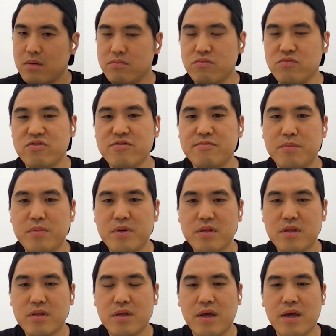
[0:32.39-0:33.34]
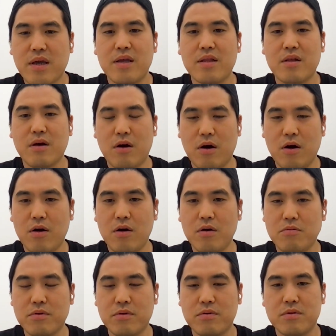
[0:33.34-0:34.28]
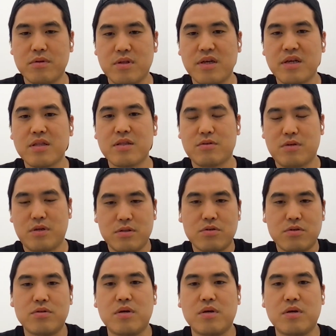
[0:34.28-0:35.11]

movement, it all linked into